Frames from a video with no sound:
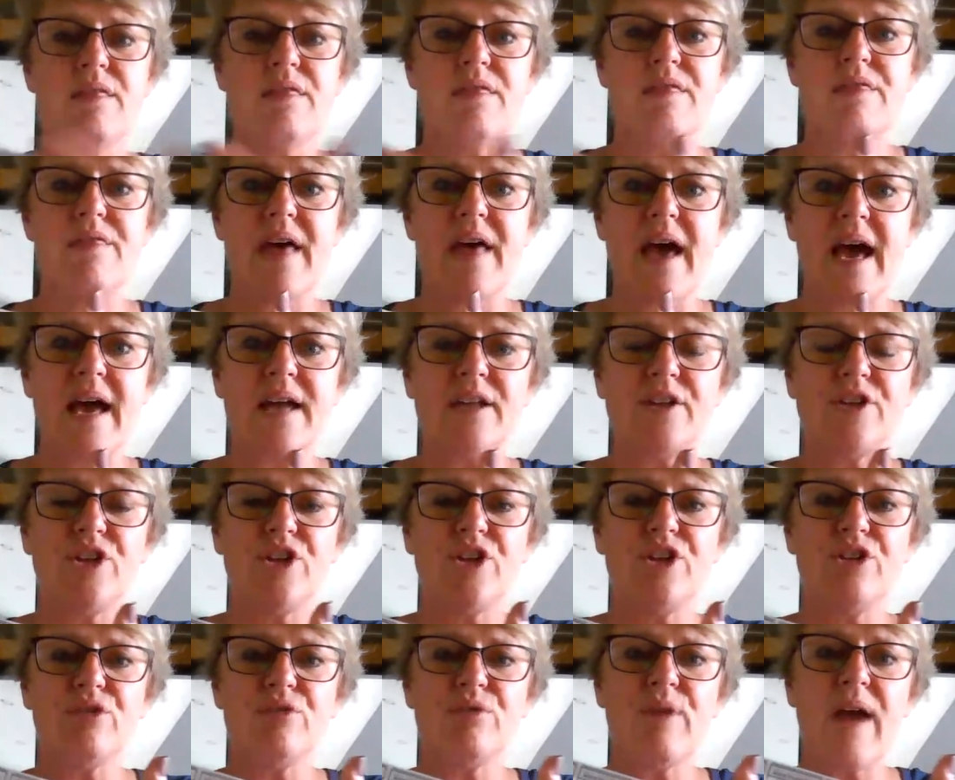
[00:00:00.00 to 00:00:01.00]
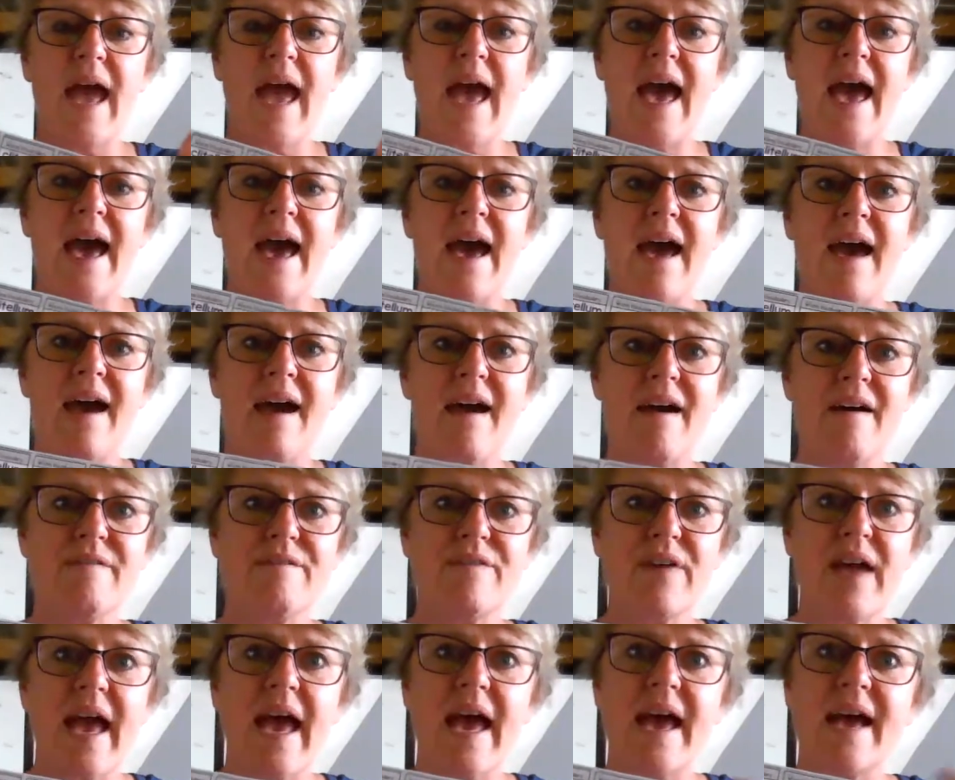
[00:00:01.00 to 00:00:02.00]
that you have
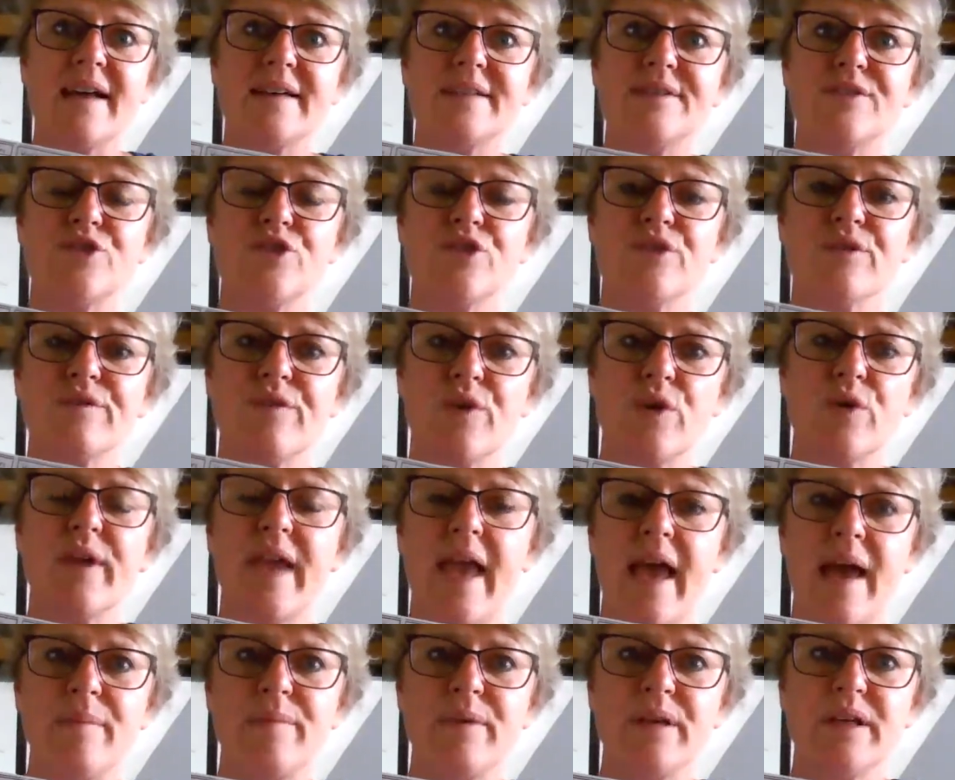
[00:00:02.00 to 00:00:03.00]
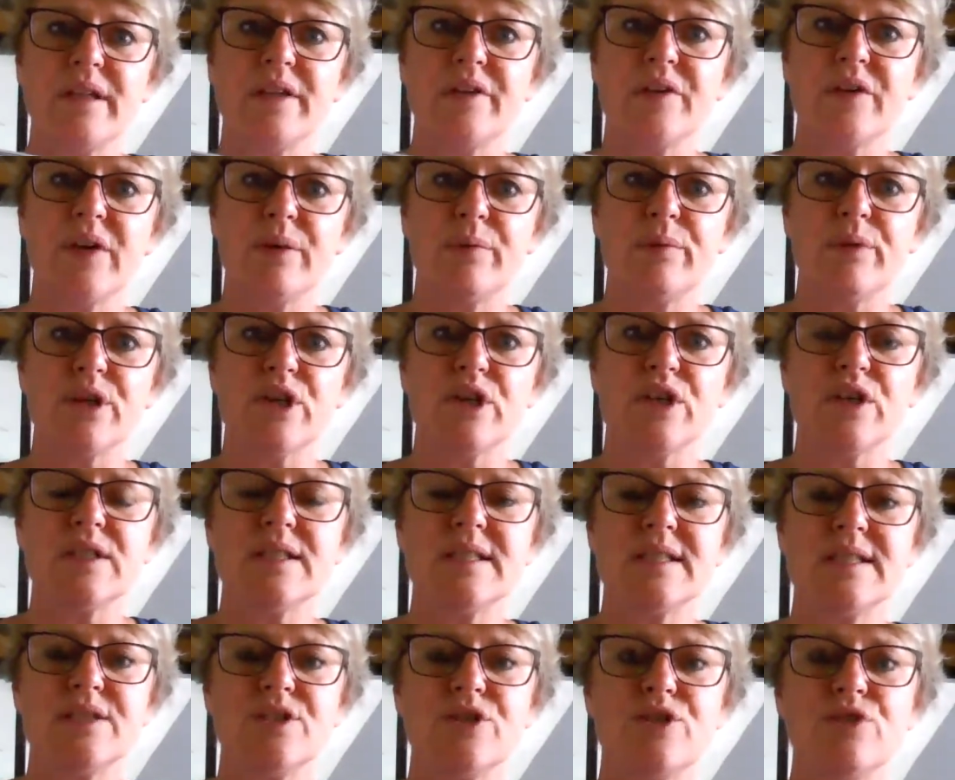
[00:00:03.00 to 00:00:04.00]
as your vocabulary
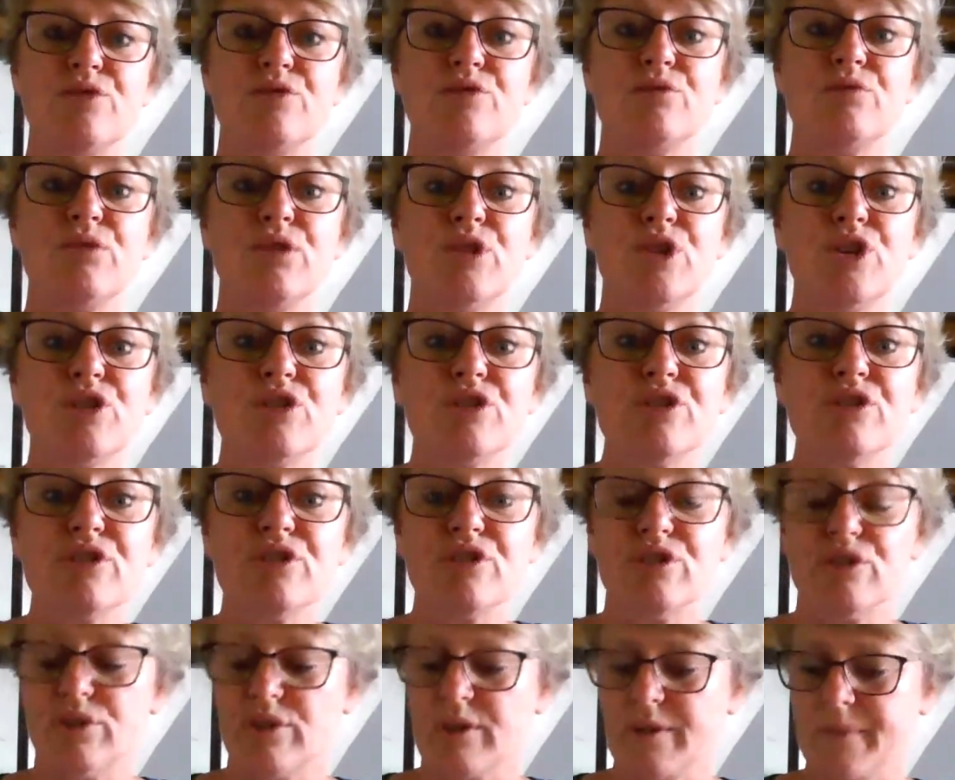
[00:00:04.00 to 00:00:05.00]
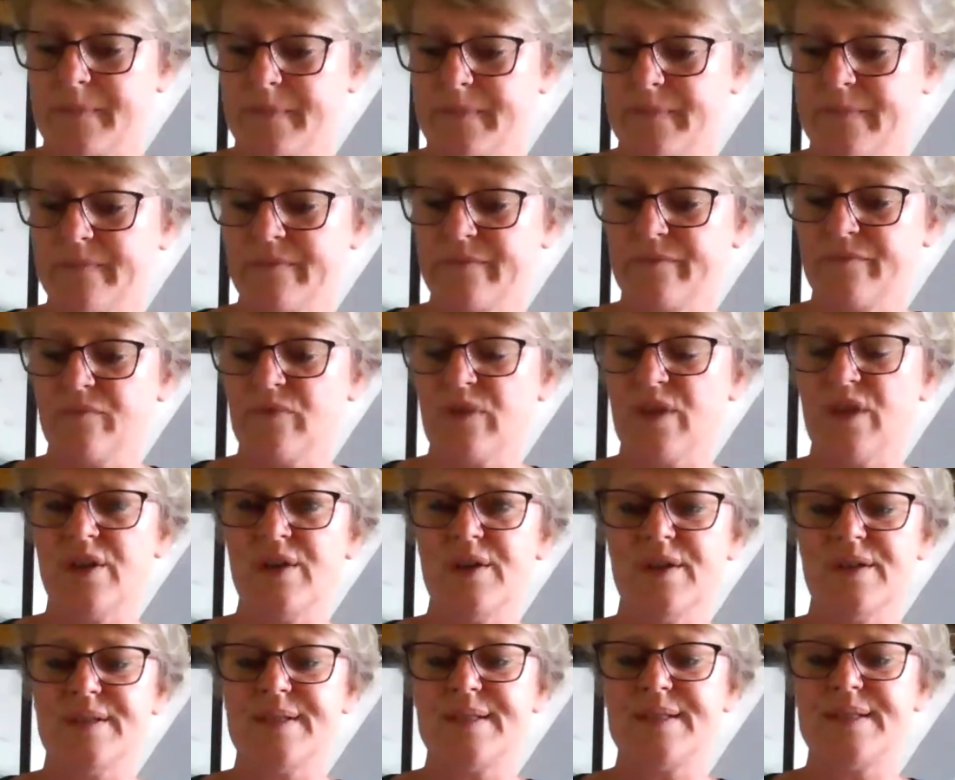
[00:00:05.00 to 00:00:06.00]
words to learn.
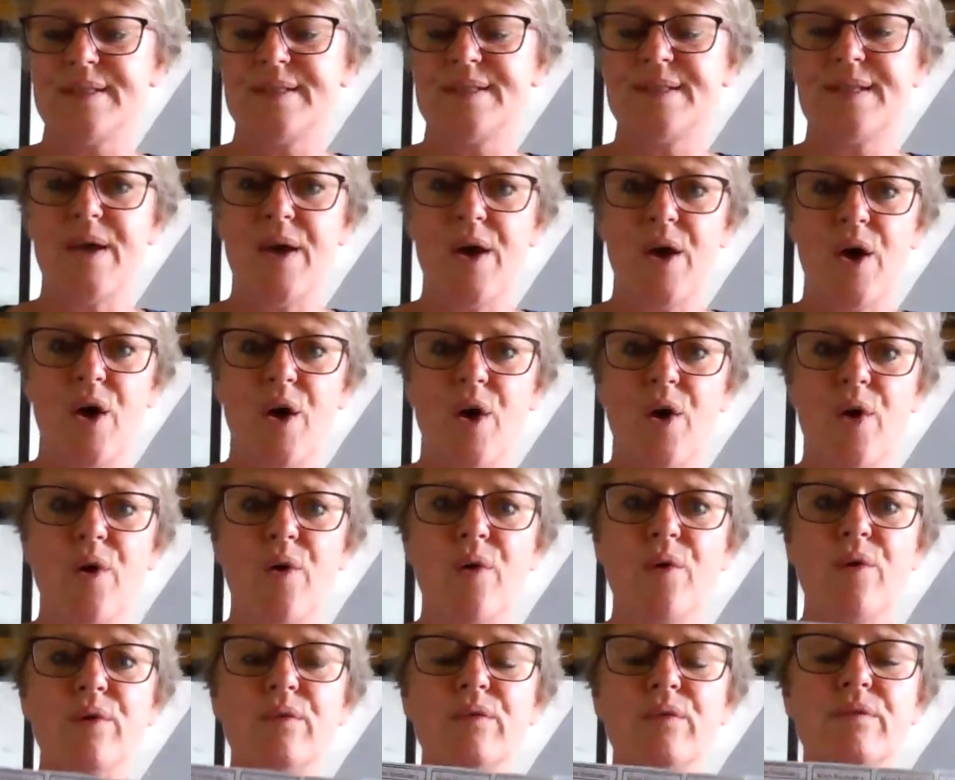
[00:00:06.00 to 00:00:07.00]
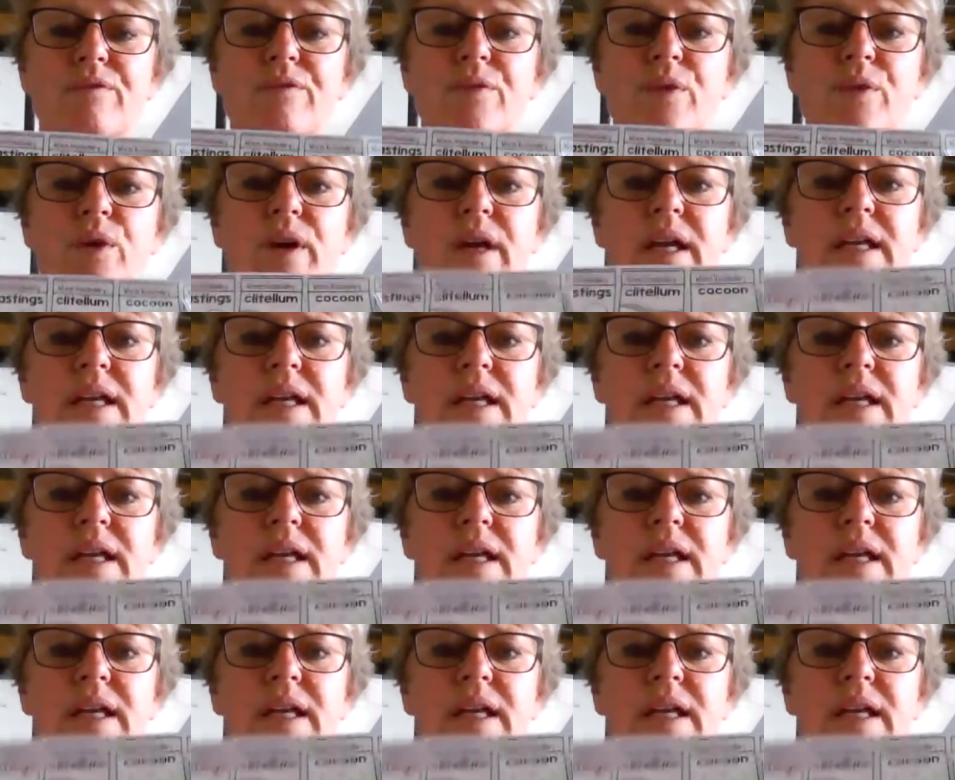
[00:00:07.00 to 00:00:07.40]
So, for